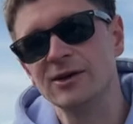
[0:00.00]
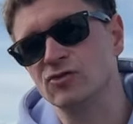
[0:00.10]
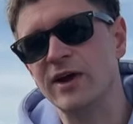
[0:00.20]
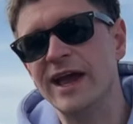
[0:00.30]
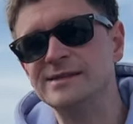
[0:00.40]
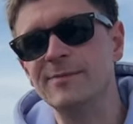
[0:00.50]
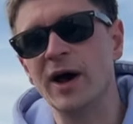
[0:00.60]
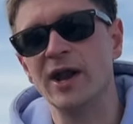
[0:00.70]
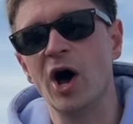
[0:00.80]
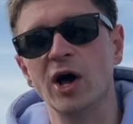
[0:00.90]
created
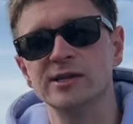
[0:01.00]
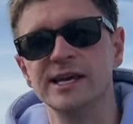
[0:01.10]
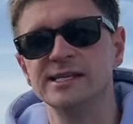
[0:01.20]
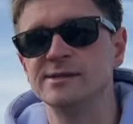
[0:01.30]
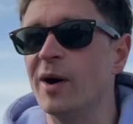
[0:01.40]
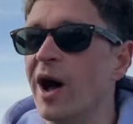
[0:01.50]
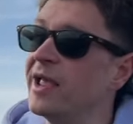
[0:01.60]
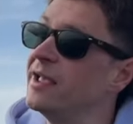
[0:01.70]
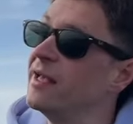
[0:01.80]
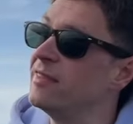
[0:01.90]
by an artist
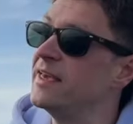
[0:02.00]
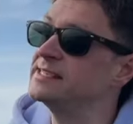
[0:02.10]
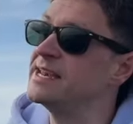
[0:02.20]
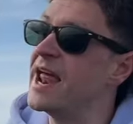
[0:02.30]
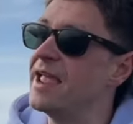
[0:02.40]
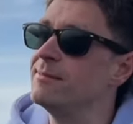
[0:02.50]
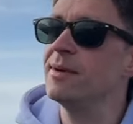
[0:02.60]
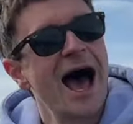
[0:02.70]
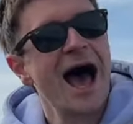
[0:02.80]
by this name.